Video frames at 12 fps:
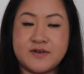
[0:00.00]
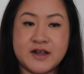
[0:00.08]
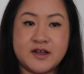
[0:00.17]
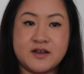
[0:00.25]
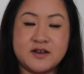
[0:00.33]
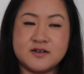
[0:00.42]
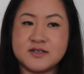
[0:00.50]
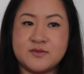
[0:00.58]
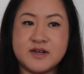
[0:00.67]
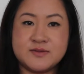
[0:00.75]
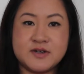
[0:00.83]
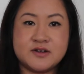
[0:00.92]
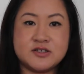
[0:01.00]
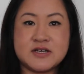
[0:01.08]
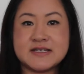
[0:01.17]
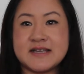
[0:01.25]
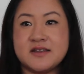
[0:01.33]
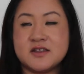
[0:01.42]
I rang her and I was like, why is my
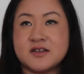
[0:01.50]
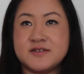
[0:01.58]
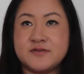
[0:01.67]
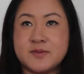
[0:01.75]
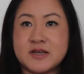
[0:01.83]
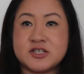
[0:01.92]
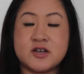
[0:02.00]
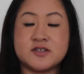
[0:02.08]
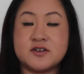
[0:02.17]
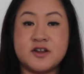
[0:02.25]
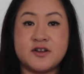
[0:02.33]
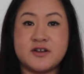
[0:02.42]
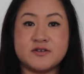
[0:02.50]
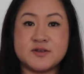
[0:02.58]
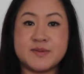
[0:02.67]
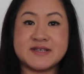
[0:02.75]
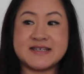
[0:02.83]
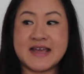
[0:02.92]
contract saying £34? She goes, oh, no, it was
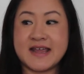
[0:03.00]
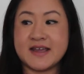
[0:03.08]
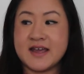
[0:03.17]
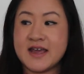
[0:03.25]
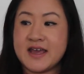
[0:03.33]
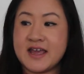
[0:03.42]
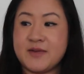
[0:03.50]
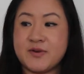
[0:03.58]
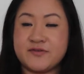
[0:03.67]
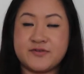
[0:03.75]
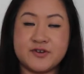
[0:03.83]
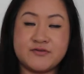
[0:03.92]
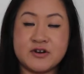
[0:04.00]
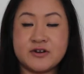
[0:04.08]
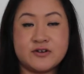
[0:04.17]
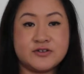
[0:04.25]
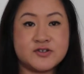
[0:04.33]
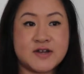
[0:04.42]
a mistake. He put through the wrong
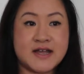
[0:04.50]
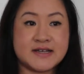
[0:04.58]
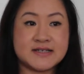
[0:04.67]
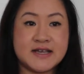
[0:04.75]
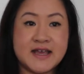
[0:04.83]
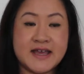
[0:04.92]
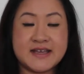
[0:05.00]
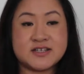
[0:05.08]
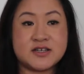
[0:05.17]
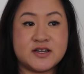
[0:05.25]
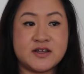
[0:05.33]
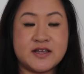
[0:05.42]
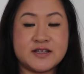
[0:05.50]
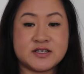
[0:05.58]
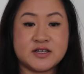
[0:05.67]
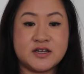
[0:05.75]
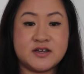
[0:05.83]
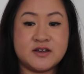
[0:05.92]
contract. It's
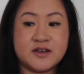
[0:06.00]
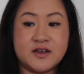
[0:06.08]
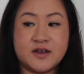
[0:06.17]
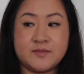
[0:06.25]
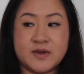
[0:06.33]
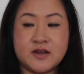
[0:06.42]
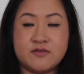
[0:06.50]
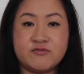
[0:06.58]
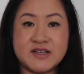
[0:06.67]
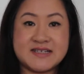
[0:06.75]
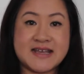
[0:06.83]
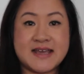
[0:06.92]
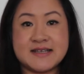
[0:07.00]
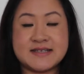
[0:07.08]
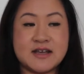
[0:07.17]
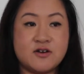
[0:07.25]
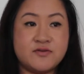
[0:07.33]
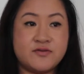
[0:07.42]
gonna reset
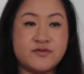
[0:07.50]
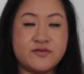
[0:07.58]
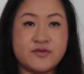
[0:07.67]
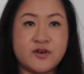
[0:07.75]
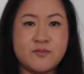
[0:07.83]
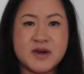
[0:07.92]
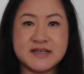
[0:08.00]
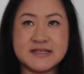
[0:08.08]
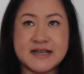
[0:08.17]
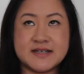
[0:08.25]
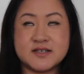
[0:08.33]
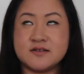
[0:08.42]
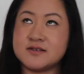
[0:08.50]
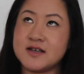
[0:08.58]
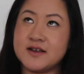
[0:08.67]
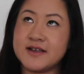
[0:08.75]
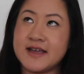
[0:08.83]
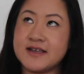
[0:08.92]
itself on Monday. So I was
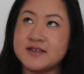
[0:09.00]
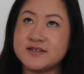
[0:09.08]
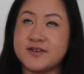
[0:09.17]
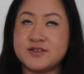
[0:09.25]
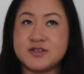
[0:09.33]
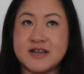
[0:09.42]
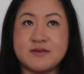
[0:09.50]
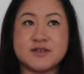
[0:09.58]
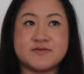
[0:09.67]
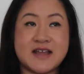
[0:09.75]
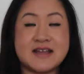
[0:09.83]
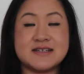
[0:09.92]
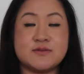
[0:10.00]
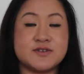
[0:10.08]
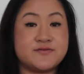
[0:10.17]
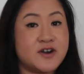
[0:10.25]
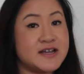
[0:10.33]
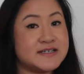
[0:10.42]
like, okay. So that day
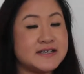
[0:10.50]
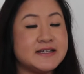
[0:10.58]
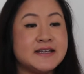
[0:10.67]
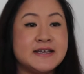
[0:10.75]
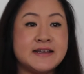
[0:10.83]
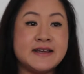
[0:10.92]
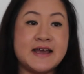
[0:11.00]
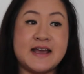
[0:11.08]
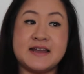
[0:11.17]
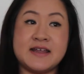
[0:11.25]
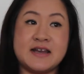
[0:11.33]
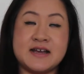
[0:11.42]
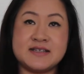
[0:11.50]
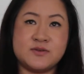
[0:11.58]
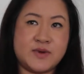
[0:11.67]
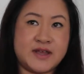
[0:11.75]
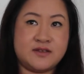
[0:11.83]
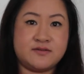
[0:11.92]
was Friday. And then I had to
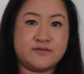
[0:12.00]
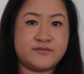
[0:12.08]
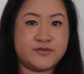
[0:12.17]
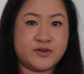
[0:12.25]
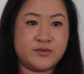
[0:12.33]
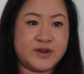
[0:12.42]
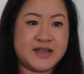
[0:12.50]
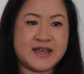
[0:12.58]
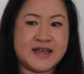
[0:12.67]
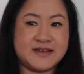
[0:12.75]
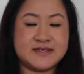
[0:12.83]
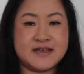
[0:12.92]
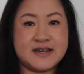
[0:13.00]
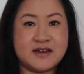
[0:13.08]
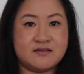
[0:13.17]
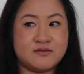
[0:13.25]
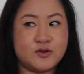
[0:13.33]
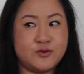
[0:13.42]
wait for the weekend and
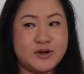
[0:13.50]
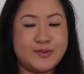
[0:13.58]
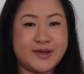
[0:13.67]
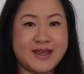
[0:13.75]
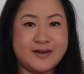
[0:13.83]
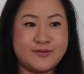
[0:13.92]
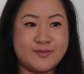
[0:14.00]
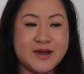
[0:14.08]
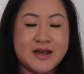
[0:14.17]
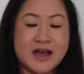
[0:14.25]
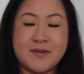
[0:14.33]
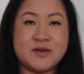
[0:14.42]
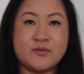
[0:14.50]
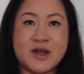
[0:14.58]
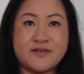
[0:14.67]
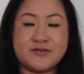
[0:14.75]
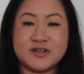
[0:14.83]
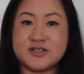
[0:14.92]
then call up again
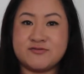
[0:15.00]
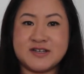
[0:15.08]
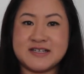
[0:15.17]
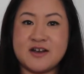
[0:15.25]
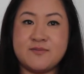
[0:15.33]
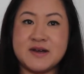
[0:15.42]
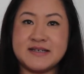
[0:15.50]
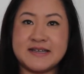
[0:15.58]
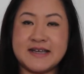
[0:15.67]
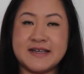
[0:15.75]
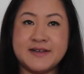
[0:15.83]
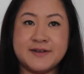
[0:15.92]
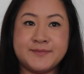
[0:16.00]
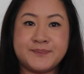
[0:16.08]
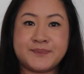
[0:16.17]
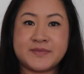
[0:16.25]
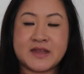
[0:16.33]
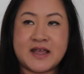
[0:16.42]
wait for it to reset on Monday.
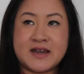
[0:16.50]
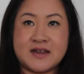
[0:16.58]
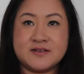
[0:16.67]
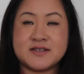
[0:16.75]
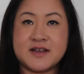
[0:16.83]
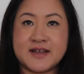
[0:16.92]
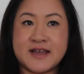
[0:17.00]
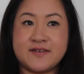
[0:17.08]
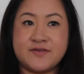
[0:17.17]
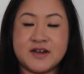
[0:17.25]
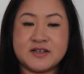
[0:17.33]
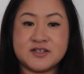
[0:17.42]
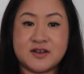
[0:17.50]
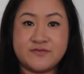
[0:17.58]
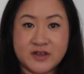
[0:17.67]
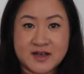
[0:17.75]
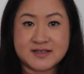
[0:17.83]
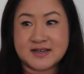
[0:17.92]
And then I was like, okay, fine. So
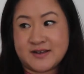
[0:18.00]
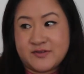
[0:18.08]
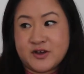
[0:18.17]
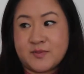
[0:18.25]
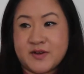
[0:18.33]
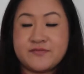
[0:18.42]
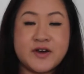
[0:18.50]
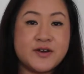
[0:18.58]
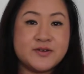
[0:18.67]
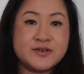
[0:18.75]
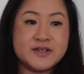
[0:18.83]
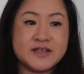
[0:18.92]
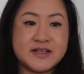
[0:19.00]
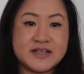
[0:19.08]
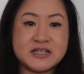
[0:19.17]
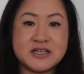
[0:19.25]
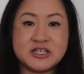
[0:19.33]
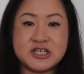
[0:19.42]
I said, have you got my phone?
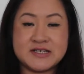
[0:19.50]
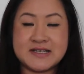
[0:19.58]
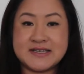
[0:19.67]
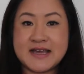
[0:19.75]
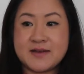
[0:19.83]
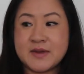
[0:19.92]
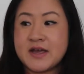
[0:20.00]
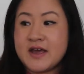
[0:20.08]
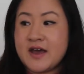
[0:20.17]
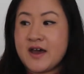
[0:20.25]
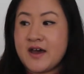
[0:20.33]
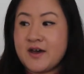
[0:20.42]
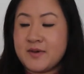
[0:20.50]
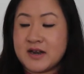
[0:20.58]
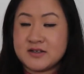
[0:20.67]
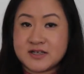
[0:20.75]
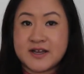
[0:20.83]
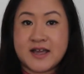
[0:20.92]
And she said, yeah. And I
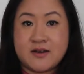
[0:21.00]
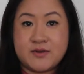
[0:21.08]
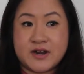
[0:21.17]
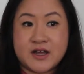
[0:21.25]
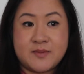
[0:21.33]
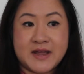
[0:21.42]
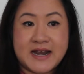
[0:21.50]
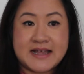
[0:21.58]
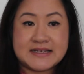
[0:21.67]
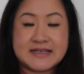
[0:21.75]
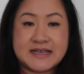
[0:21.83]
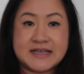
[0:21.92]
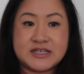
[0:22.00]
was like, okay, I want to come collect it.